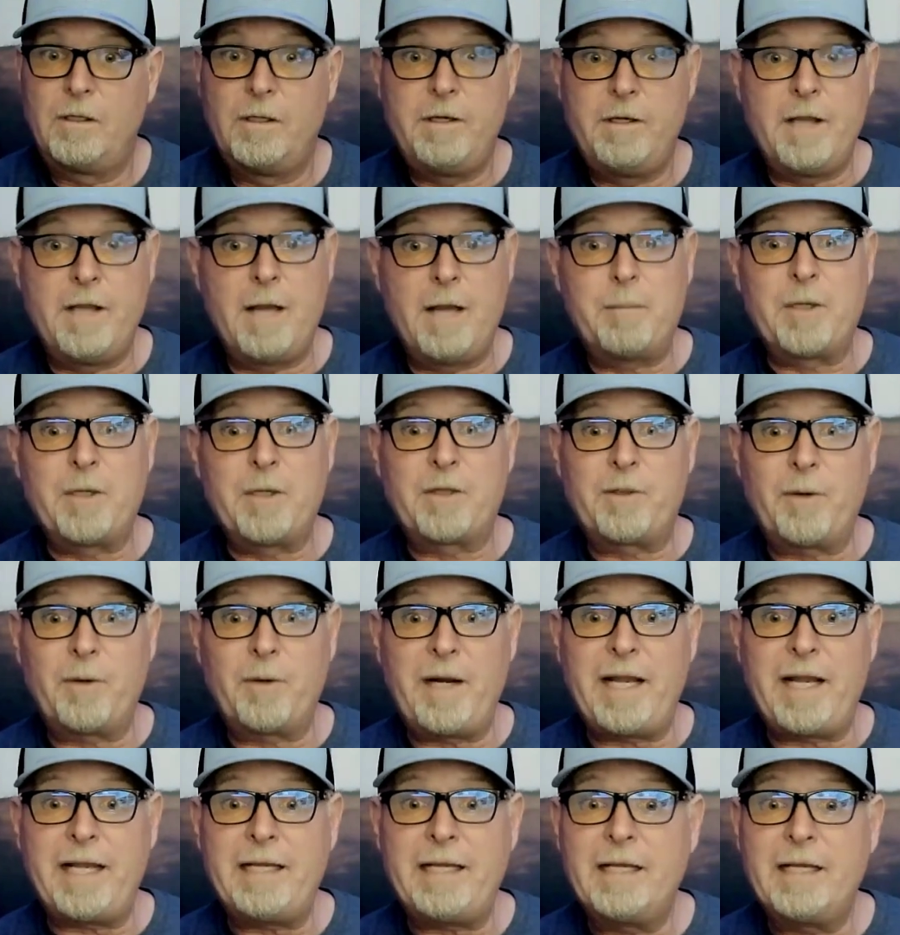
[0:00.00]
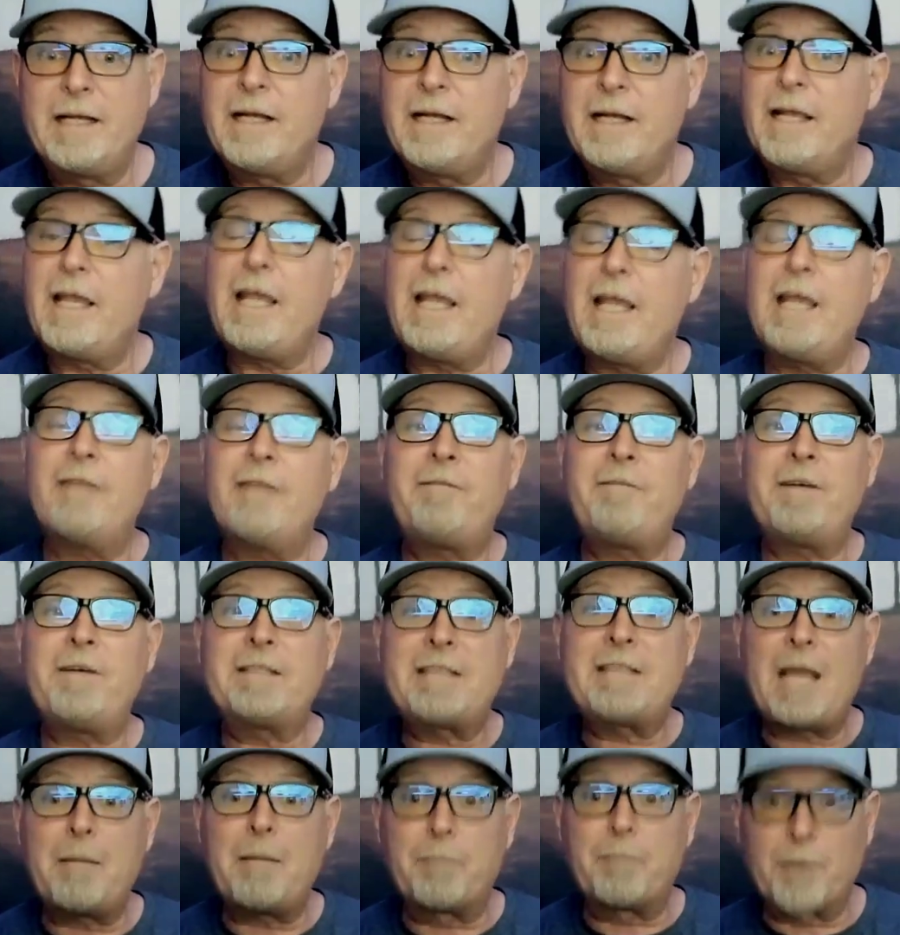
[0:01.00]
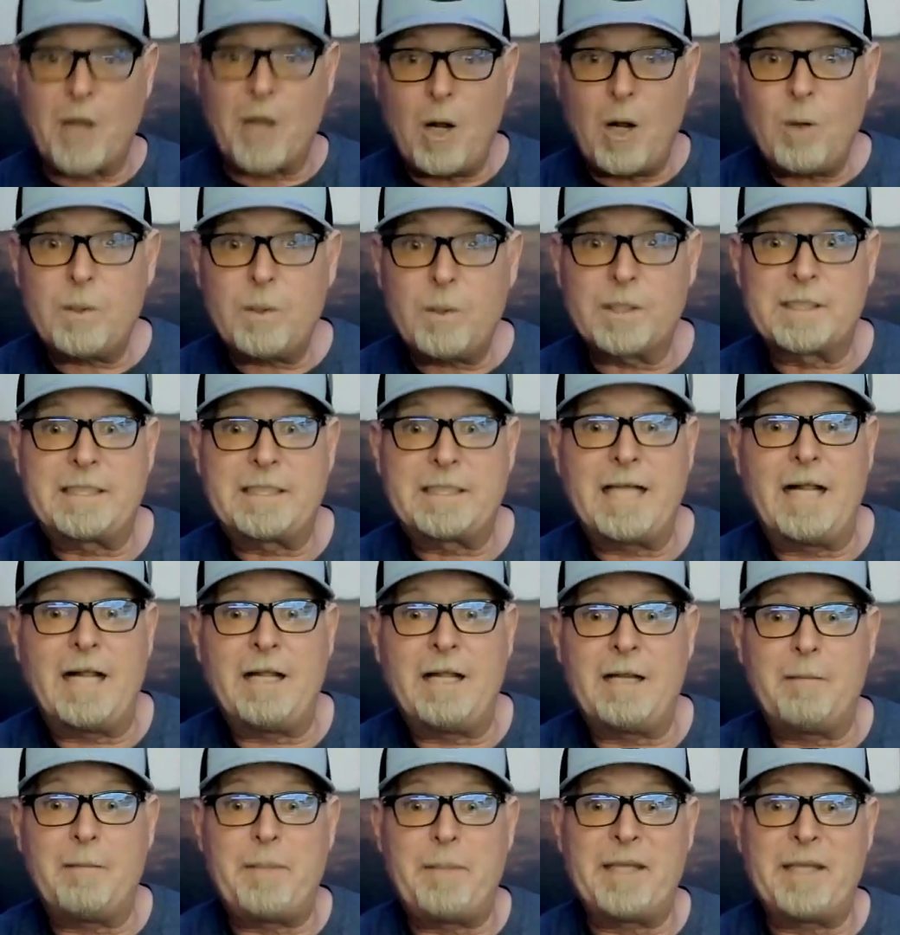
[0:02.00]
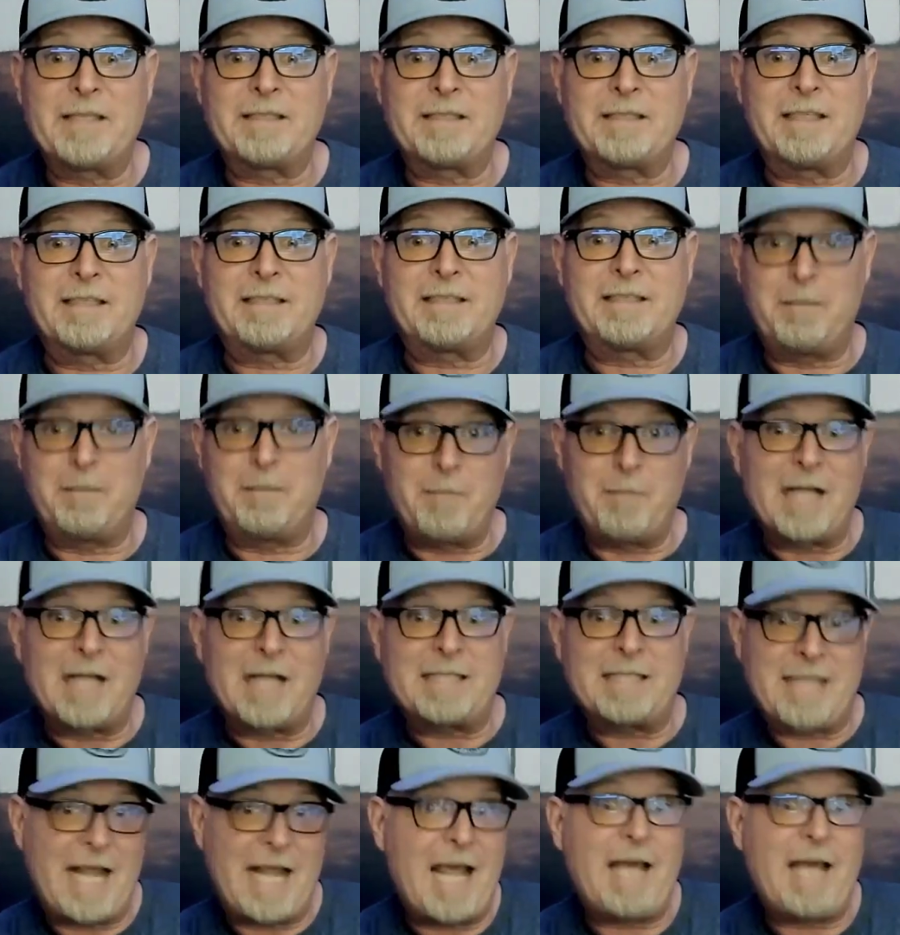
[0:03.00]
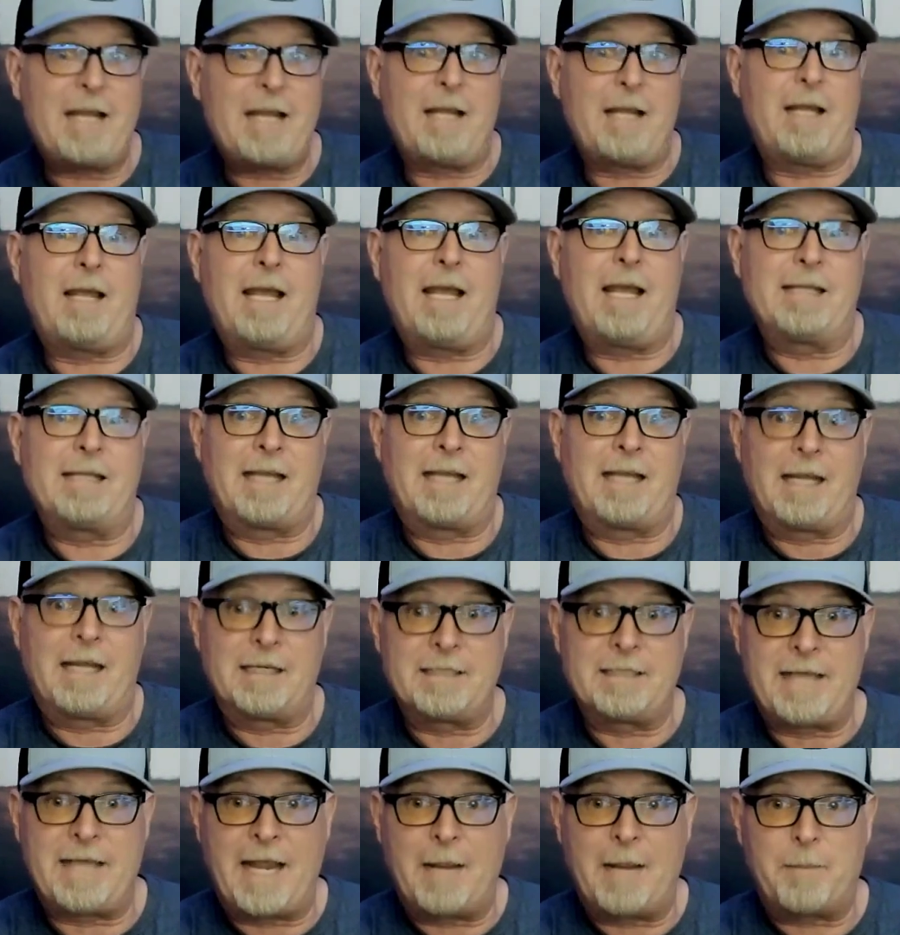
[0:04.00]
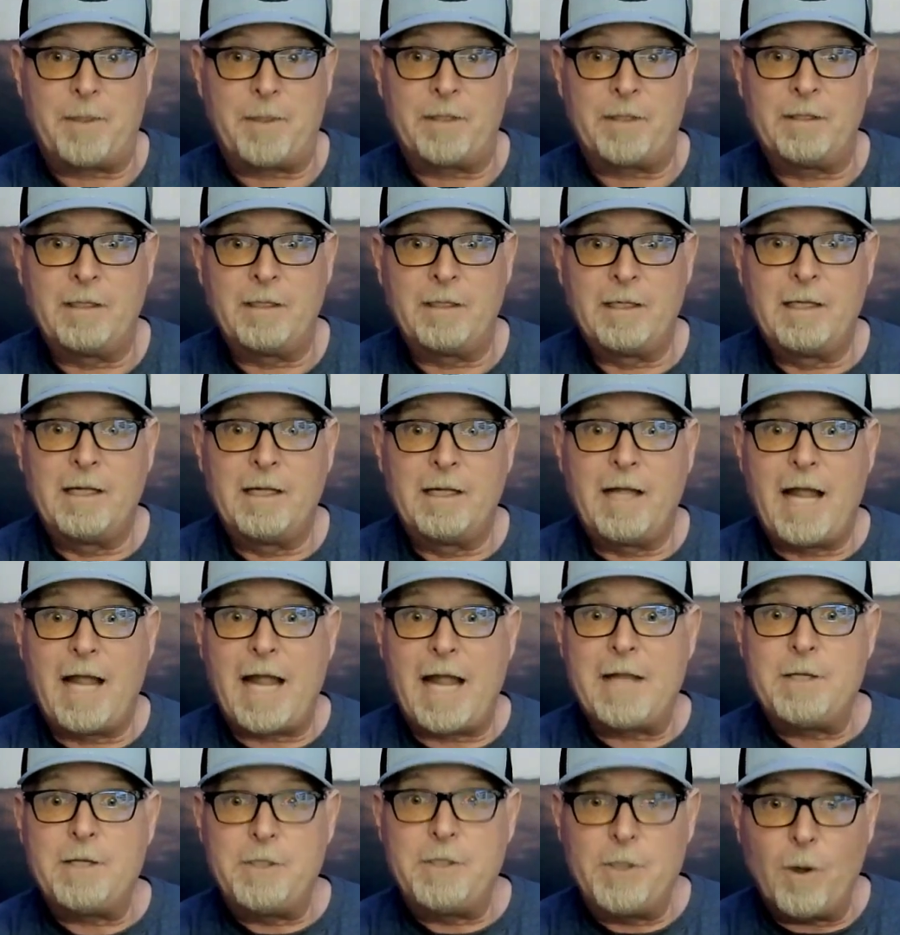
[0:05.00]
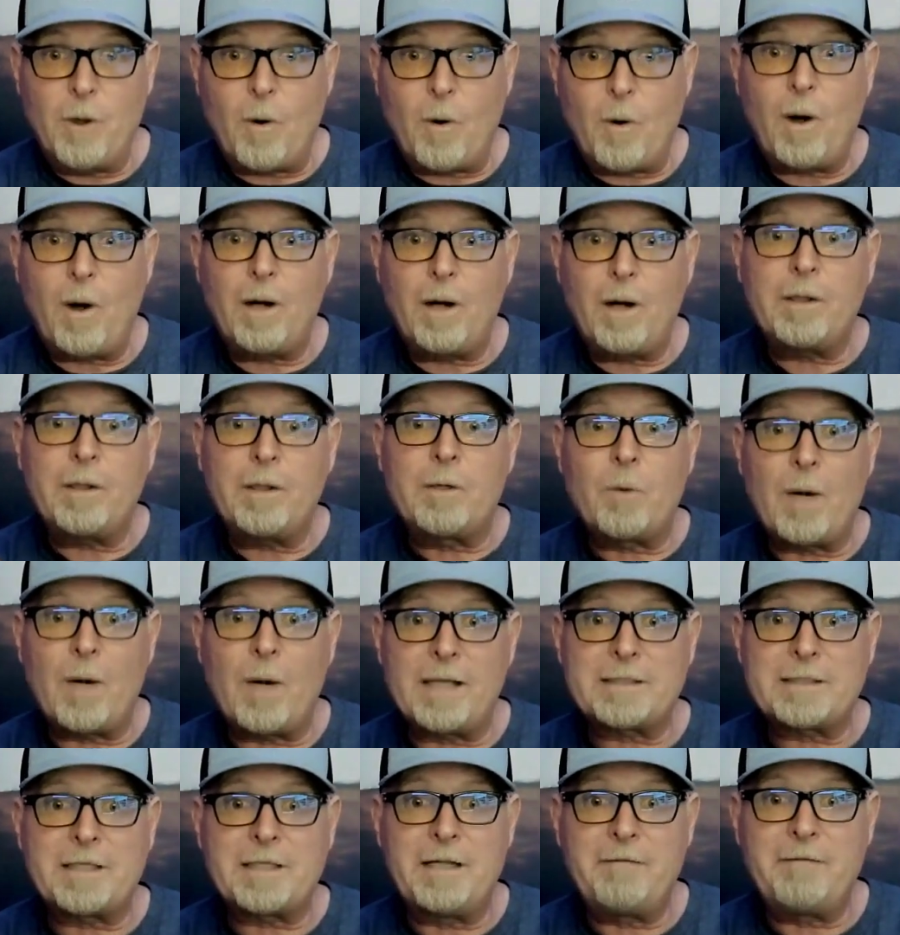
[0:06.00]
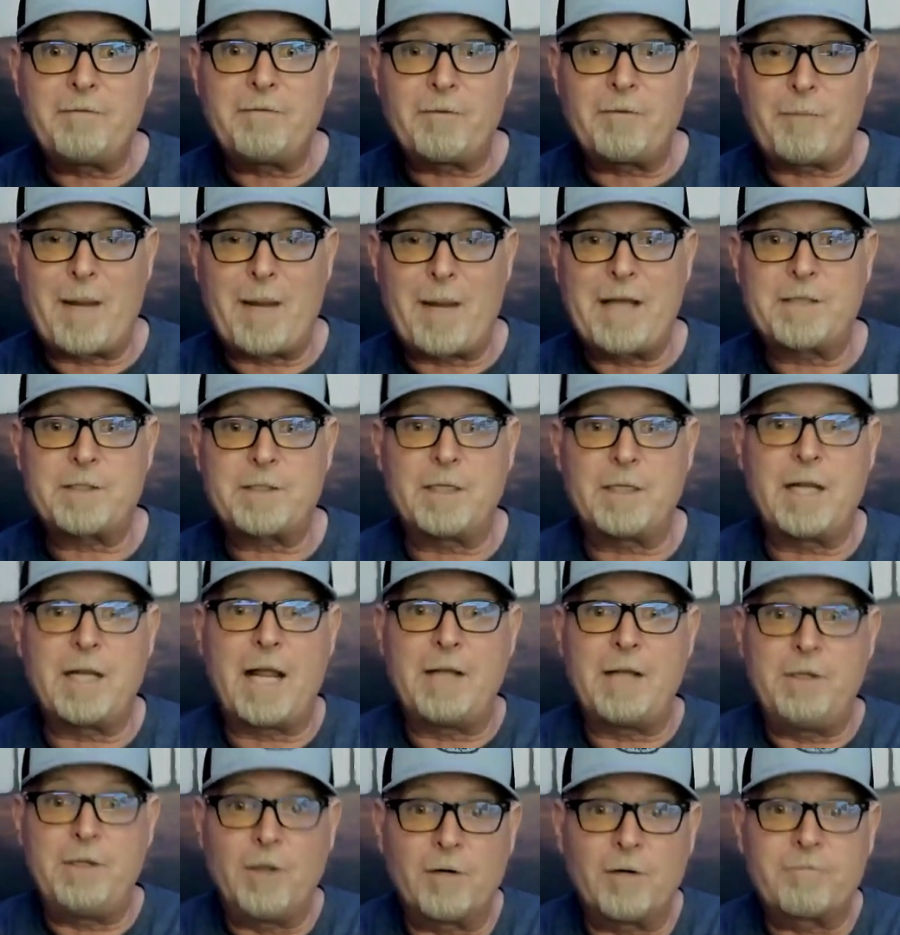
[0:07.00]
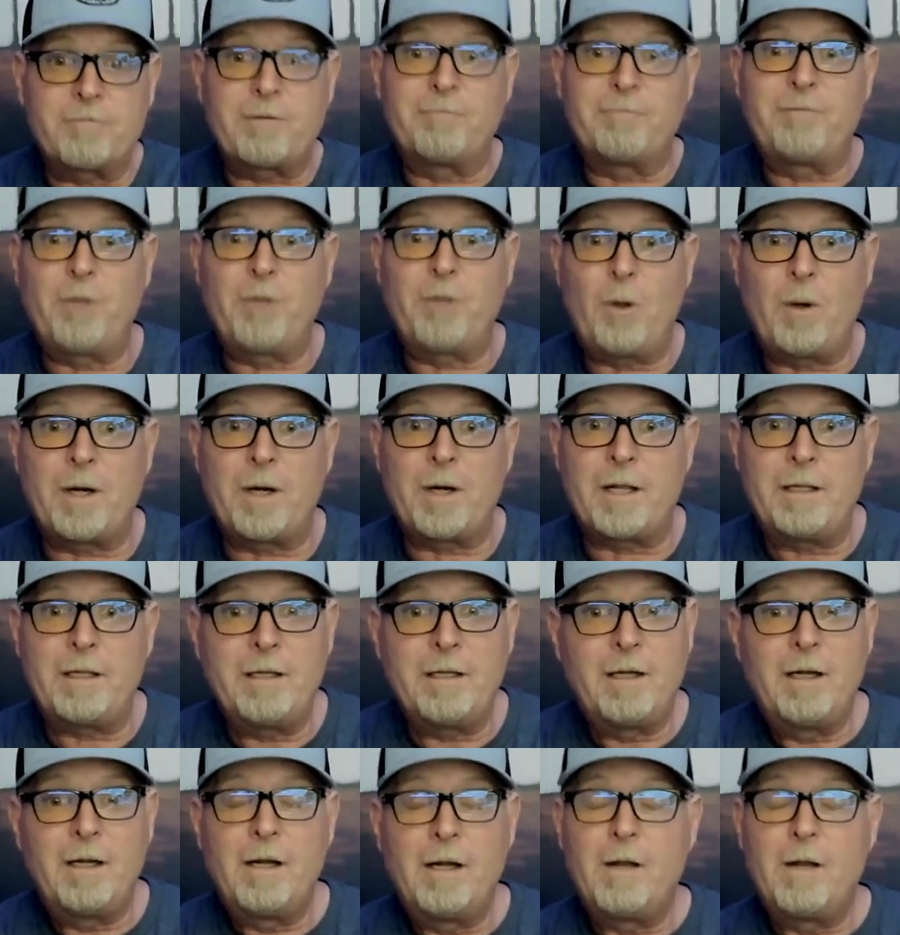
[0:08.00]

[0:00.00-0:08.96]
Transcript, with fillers: Number three, if it's a broker selling a business in Montana, an example, and your request information and you're from Florida,